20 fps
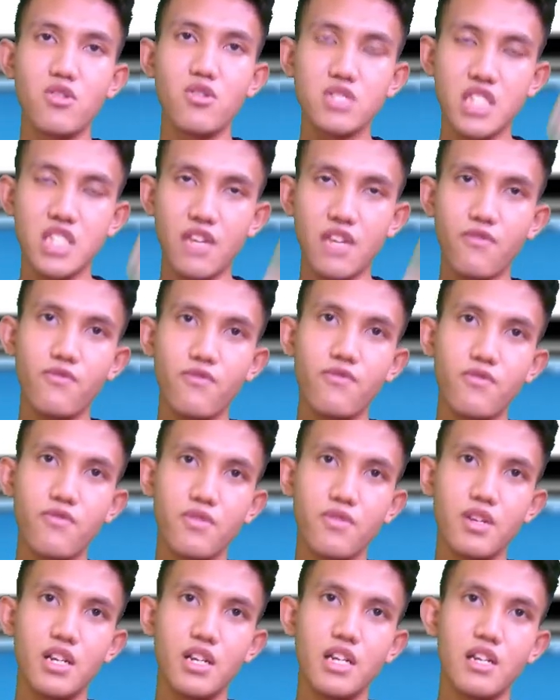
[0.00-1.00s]
The same goes
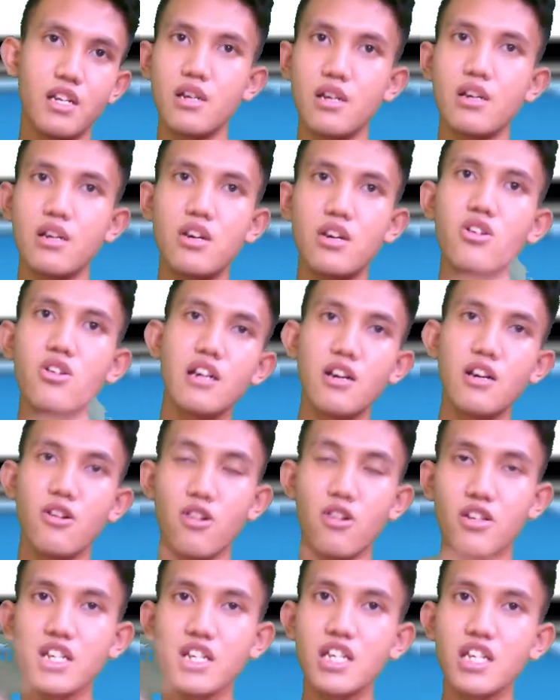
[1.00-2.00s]
if P or
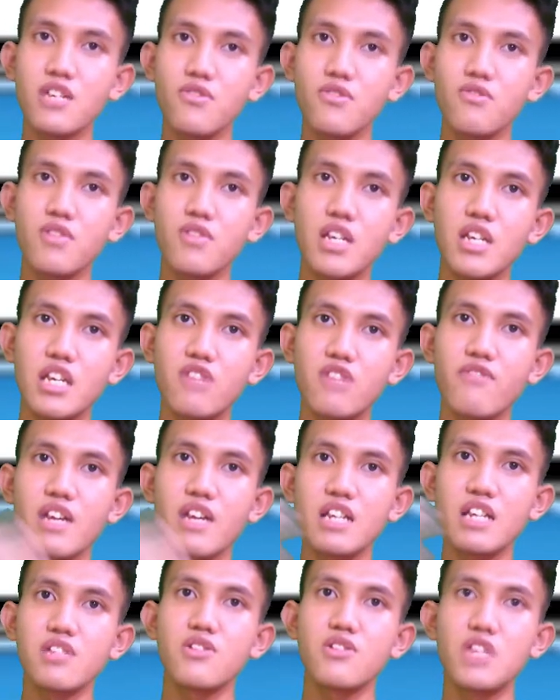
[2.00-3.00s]
R or Q
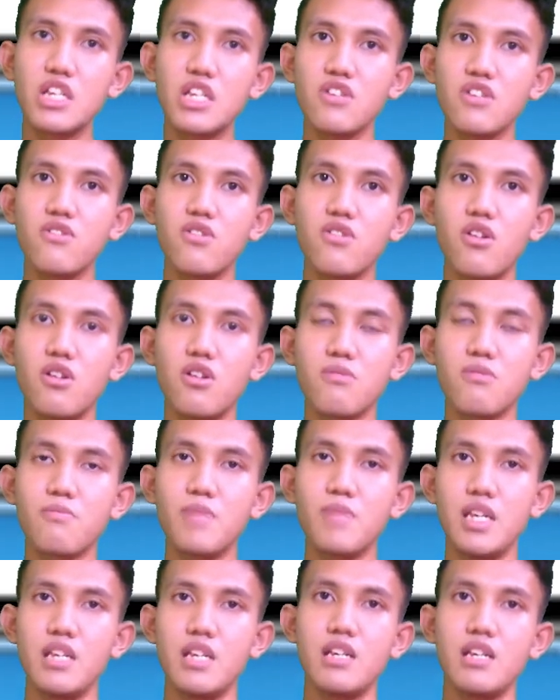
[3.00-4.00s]
equivalent to
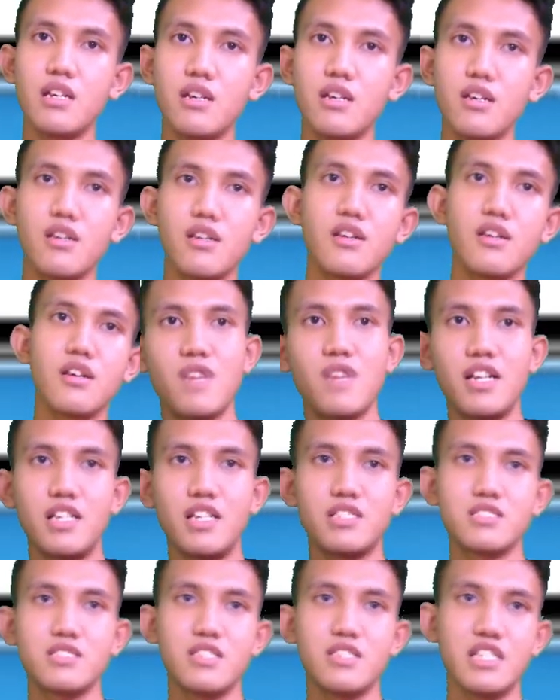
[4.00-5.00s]
Q or P. So the
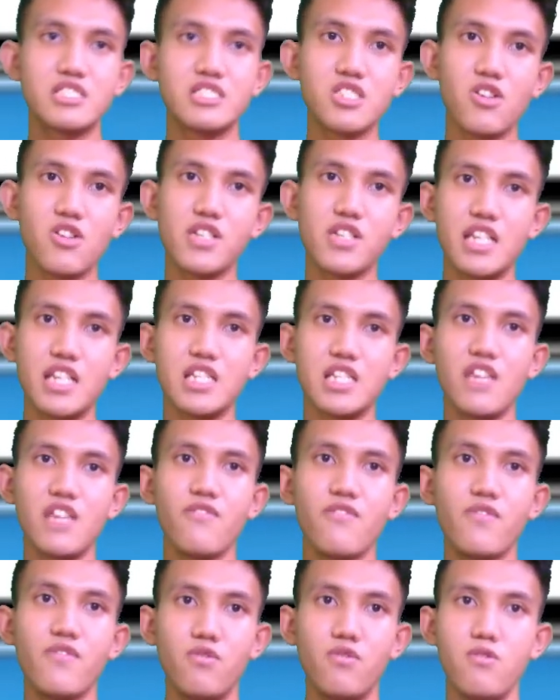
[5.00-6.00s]
next one is
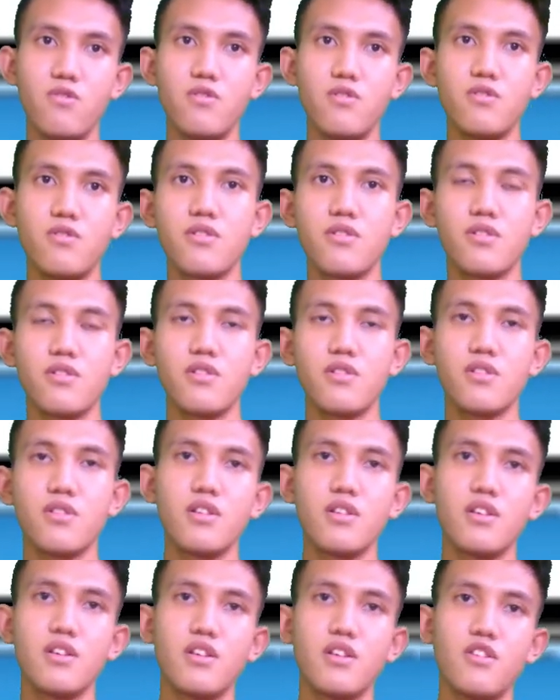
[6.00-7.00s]
associative rule,
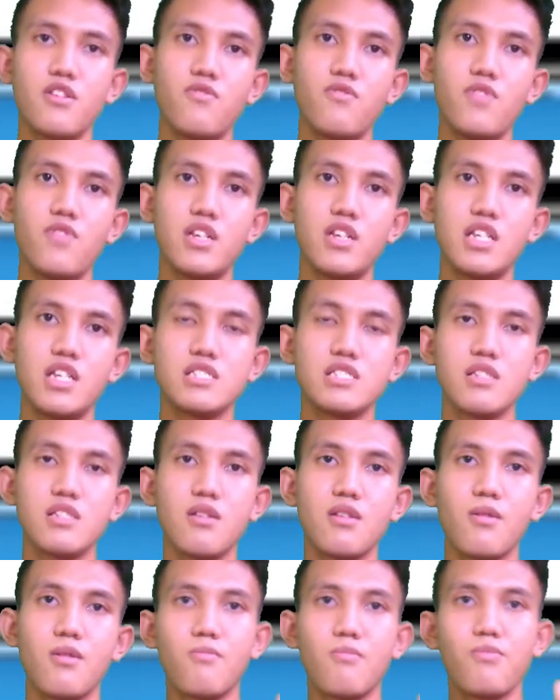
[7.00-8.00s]

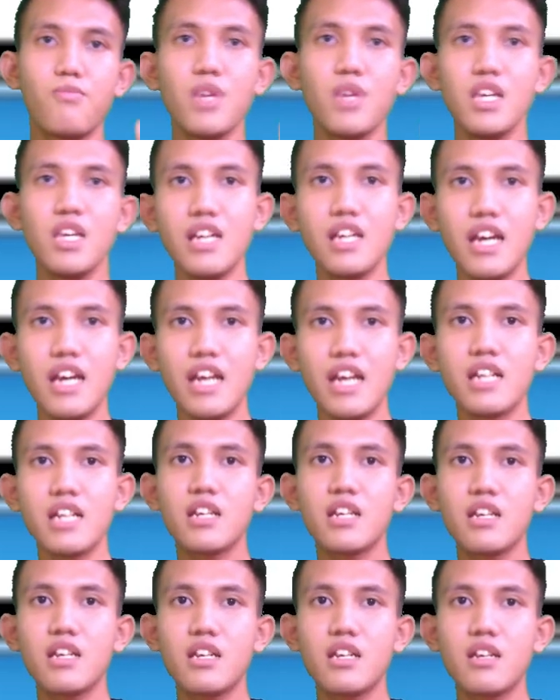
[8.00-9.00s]
which is P
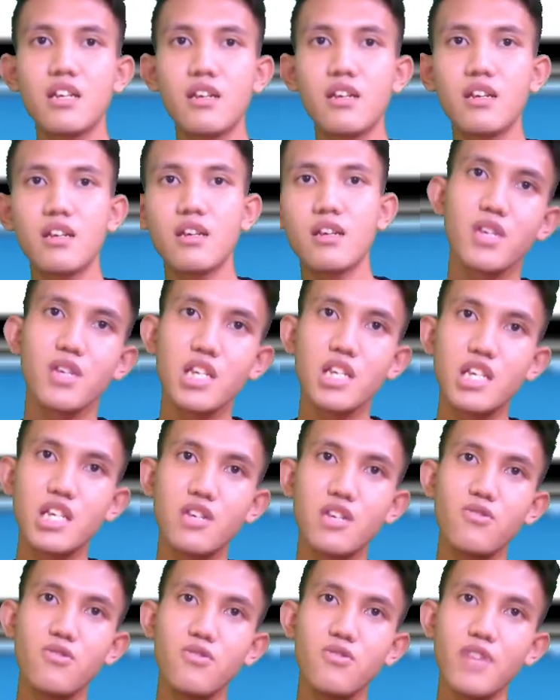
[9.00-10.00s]
and
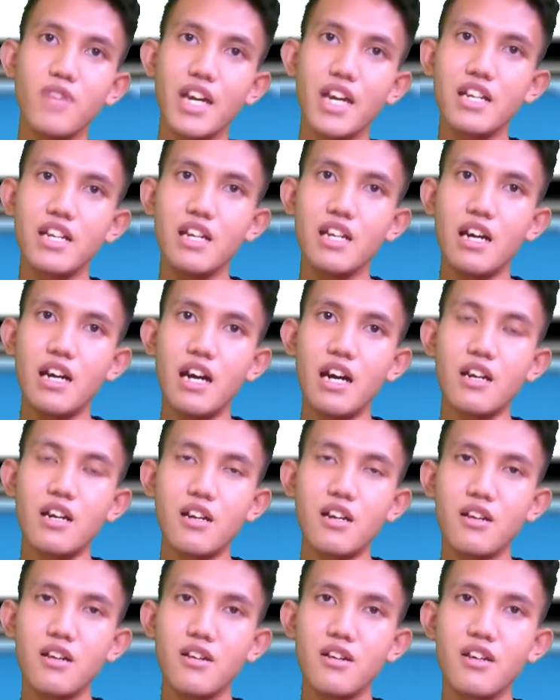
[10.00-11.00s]
column Q and
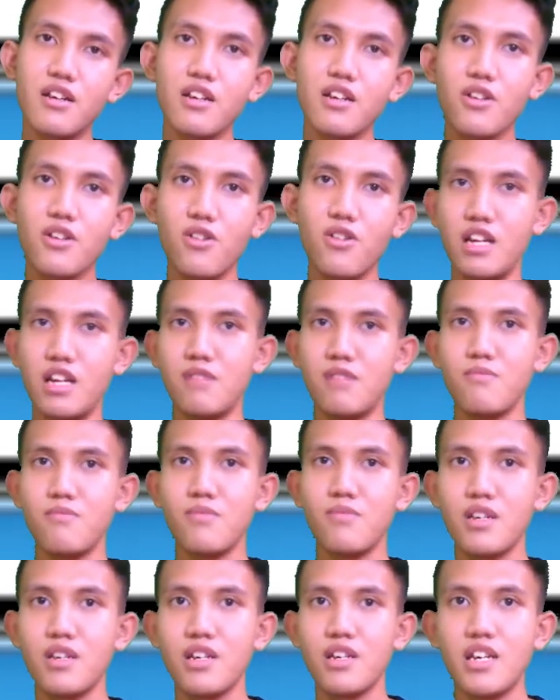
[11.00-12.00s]
R
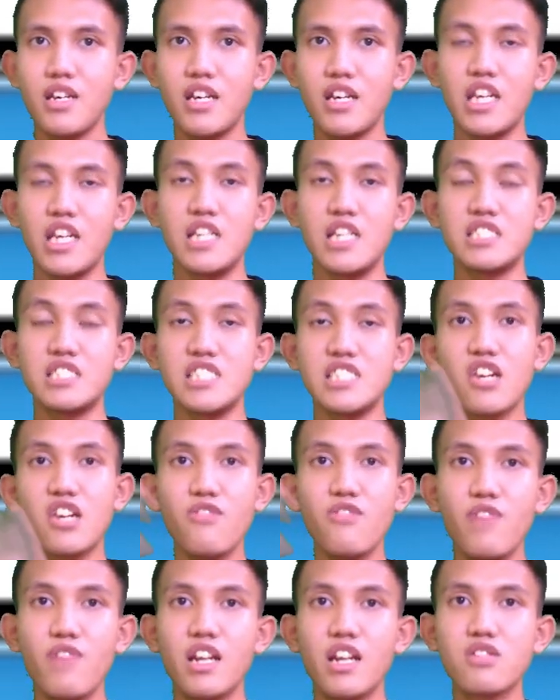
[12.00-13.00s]
column
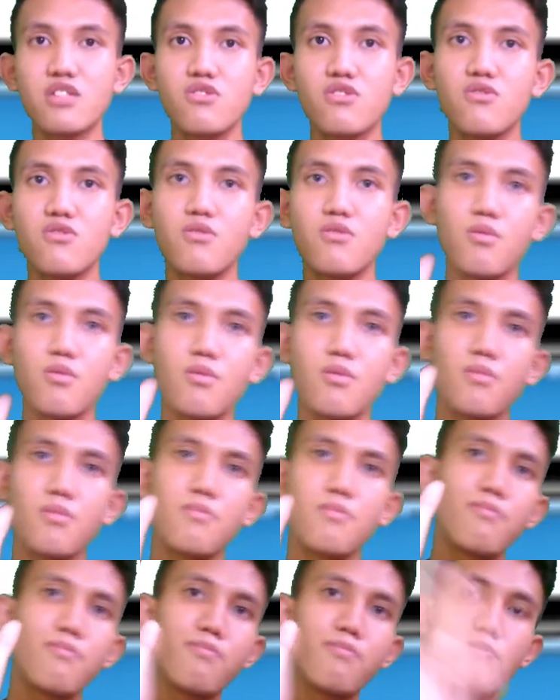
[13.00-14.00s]
is equivalent
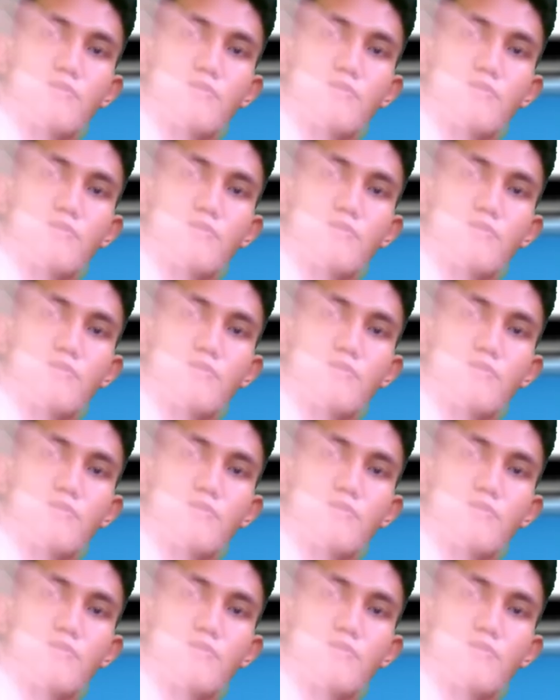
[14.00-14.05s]
to